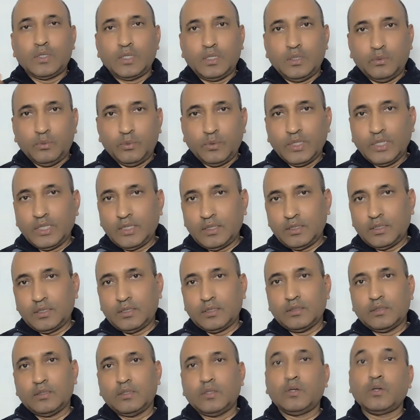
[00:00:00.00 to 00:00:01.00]
for a week
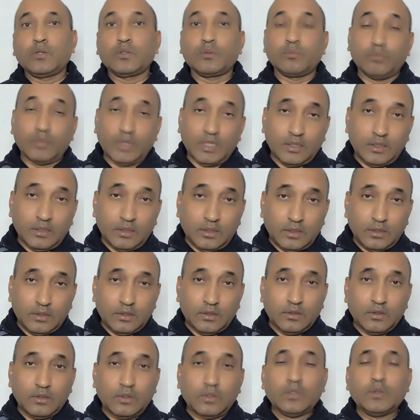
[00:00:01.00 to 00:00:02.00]
or month
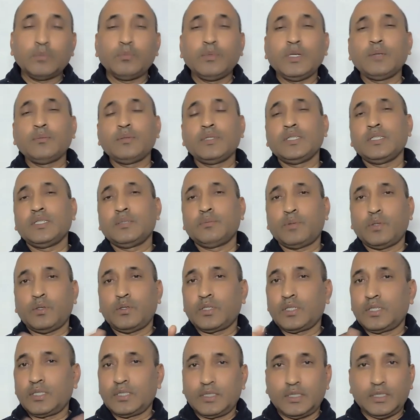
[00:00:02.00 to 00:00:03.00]
or maybe
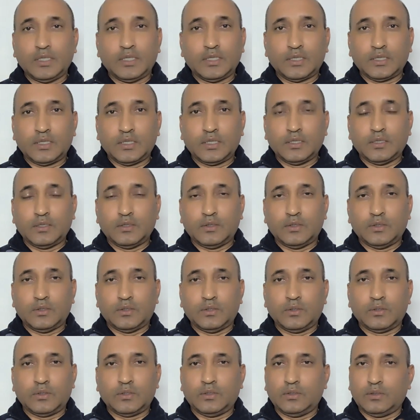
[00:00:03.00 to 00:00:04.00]
for a year
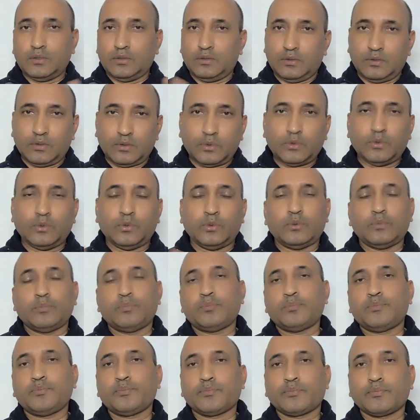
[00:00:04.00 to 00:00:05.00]
or
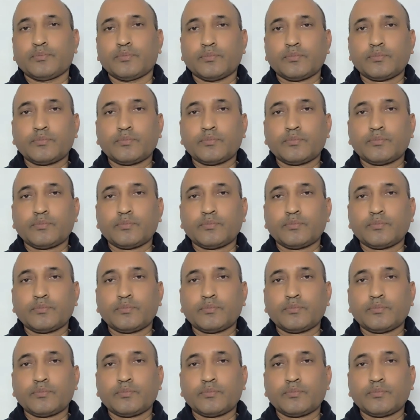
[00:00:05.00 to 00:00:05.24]
so.